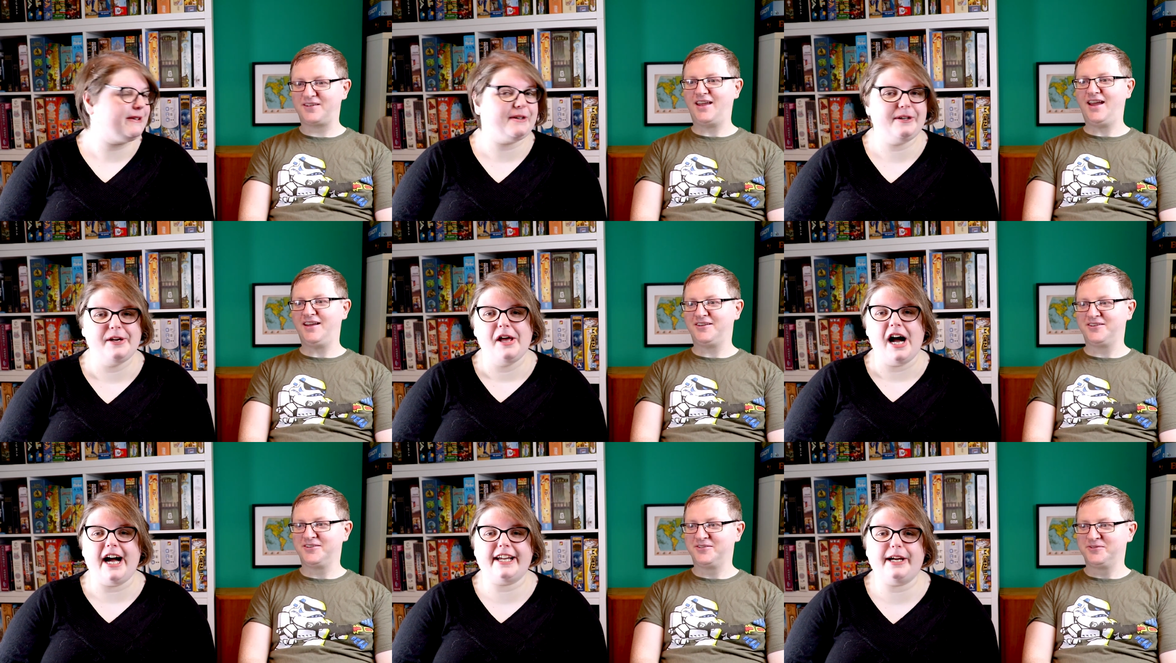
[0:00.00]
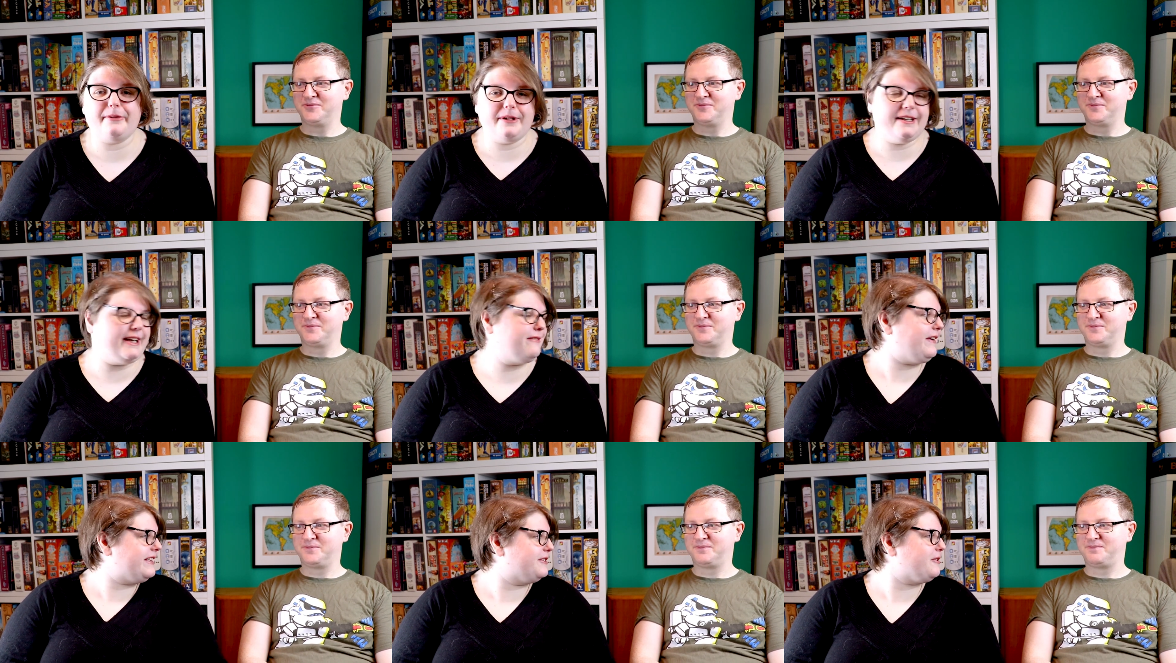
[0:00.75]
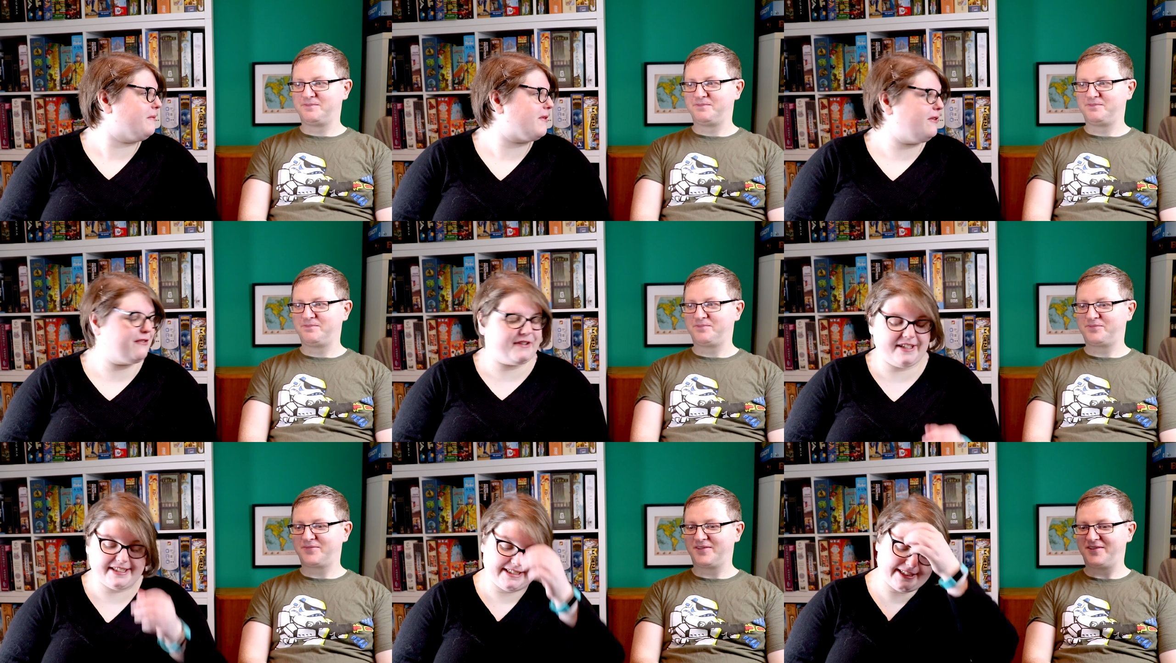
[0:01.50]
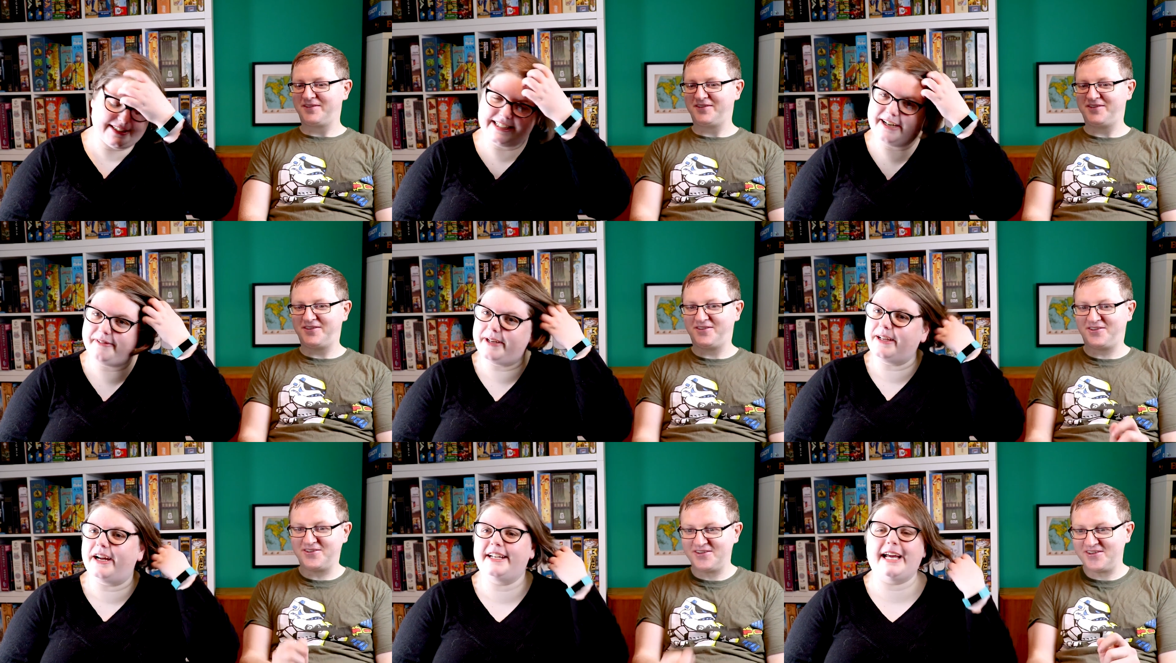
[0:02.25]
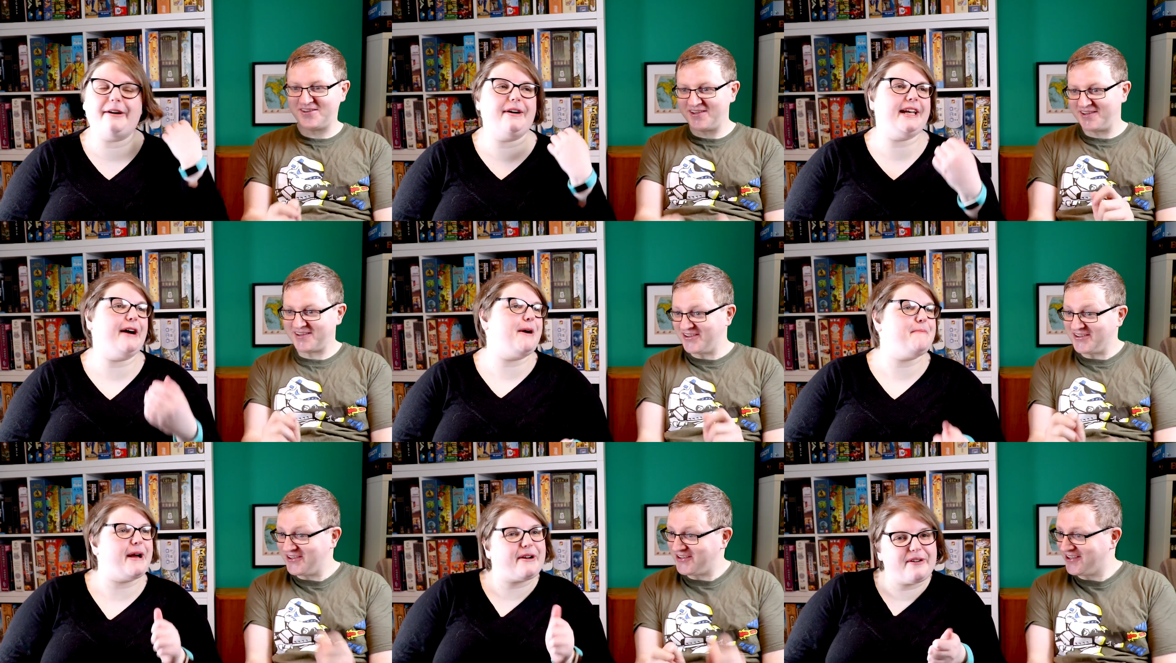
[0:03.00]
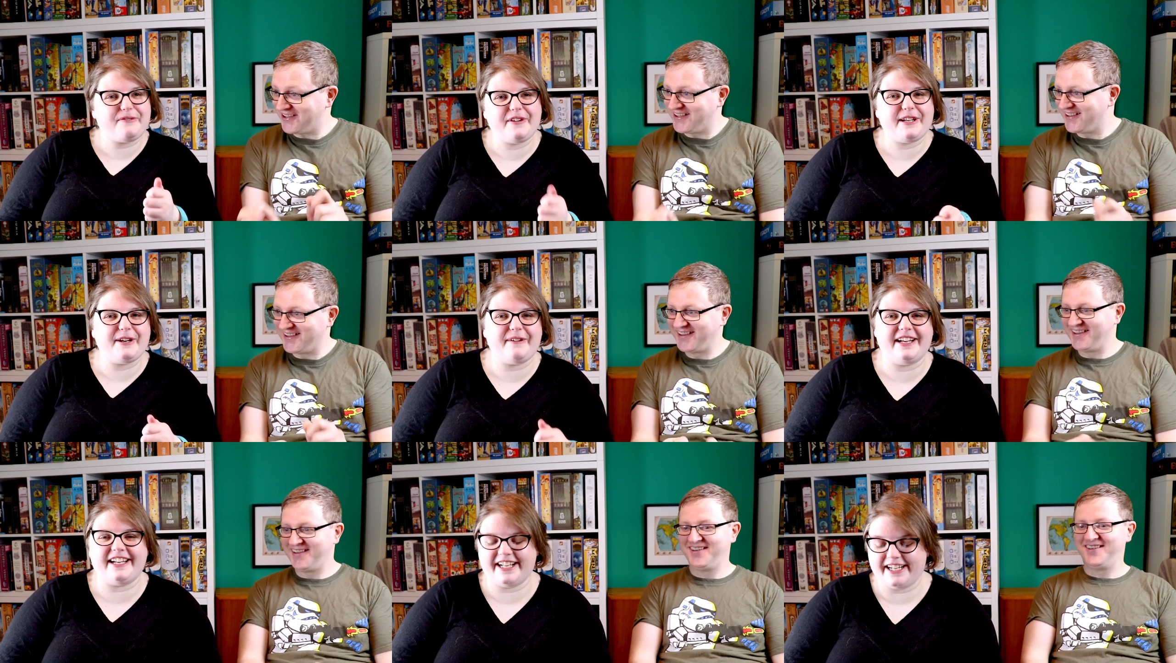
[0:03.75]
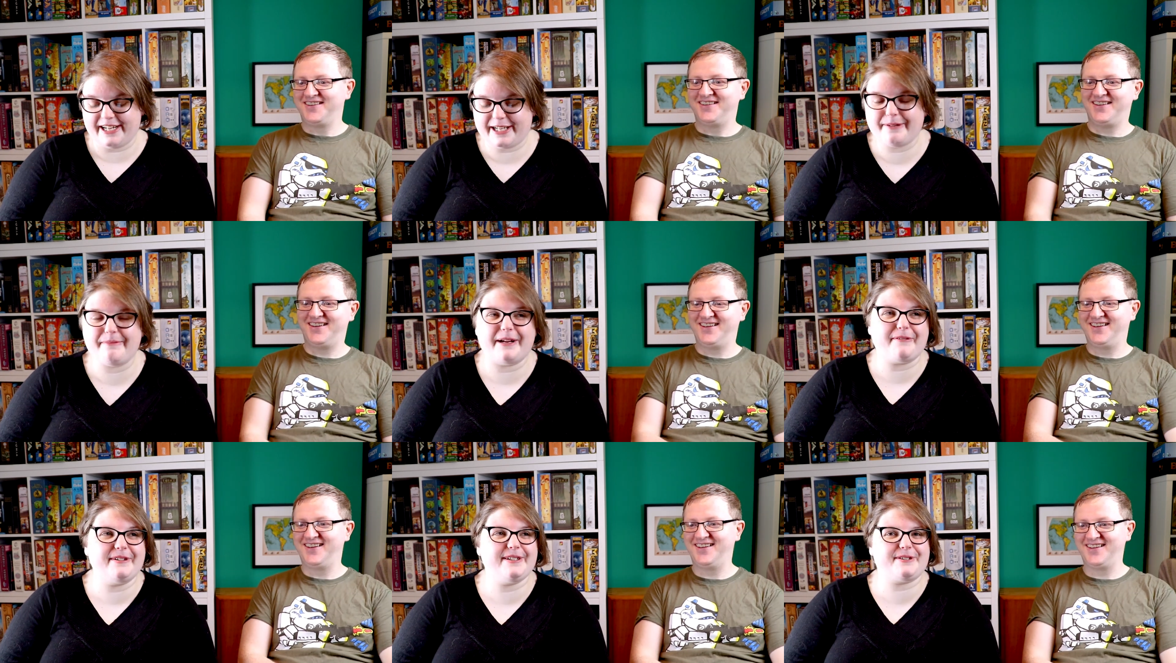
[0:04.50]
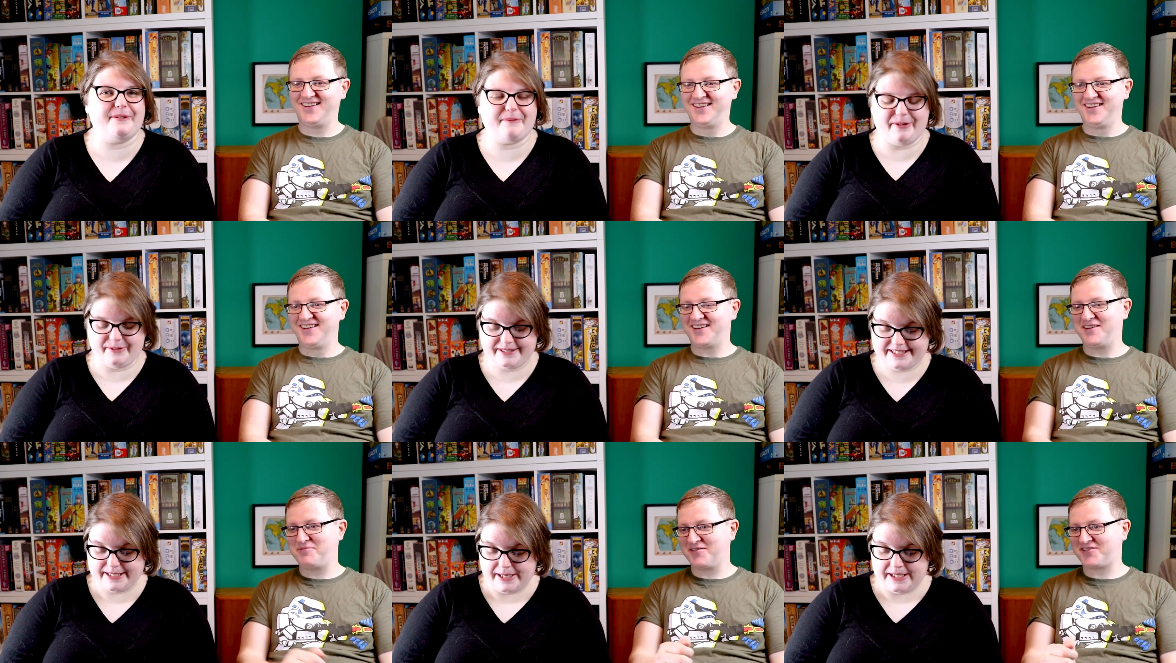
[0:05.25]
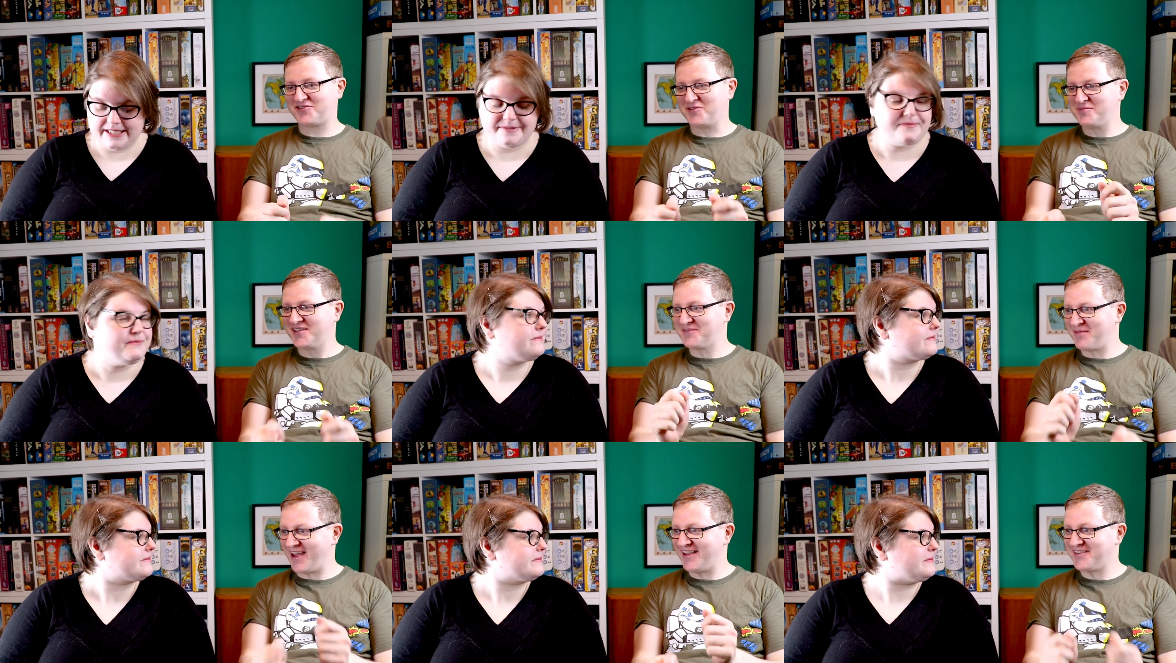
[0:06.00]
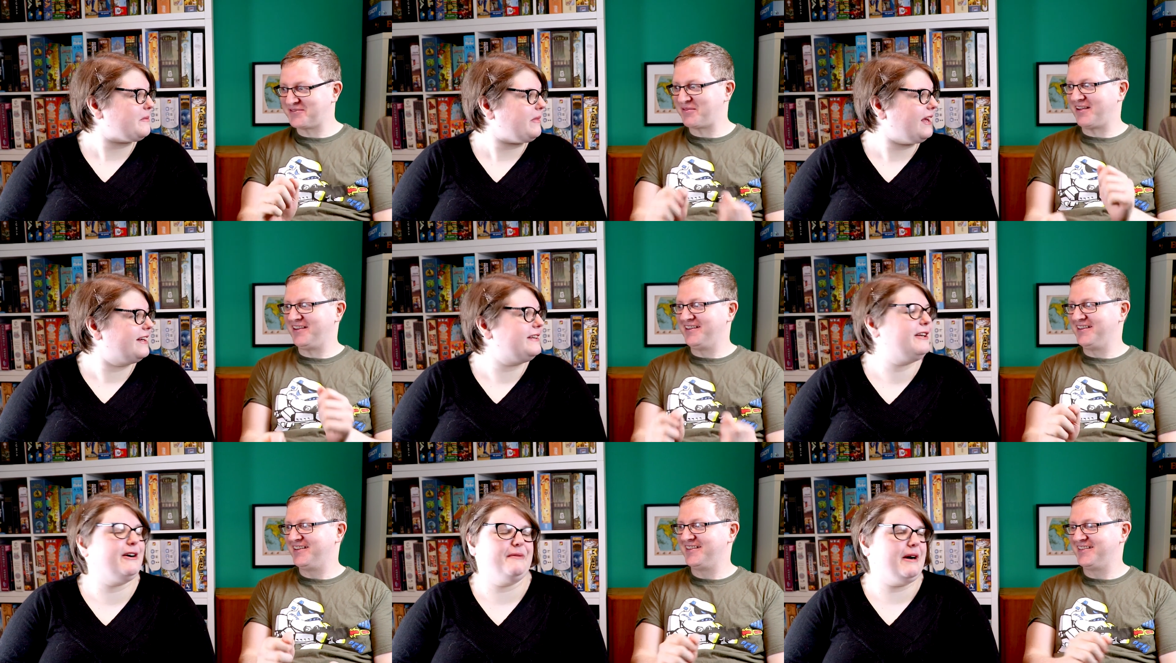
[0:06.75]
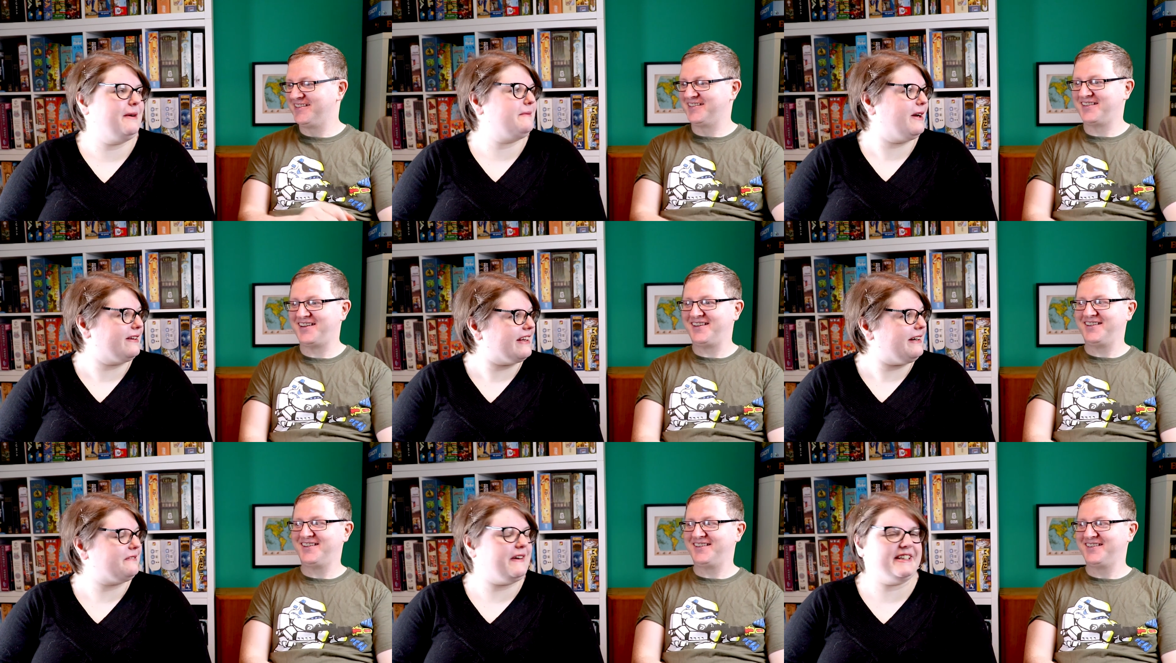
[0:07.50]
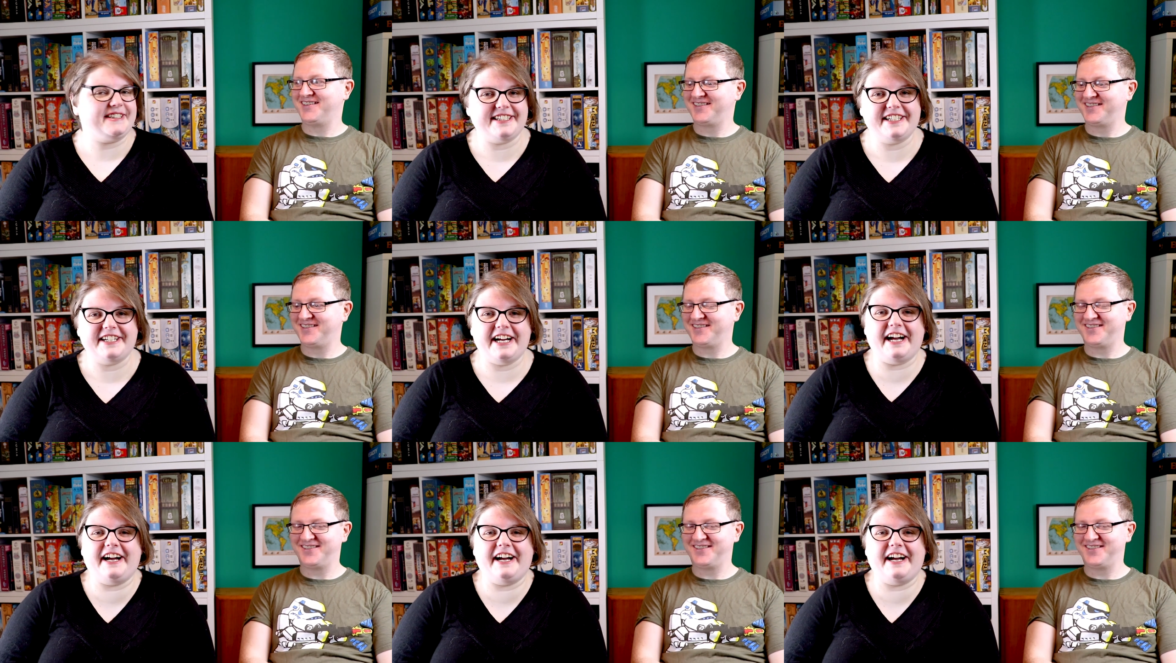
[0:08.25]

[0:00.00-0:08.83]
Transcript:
Speaker 1: Yeah. And I will invent a drum roll for this because now I and now now I'm better at video editing. I can make real drum rolls.
Speaker 2: Can you put drumsticks in my hand as well?
Speaker 1: No, I'm not oh. that fancy.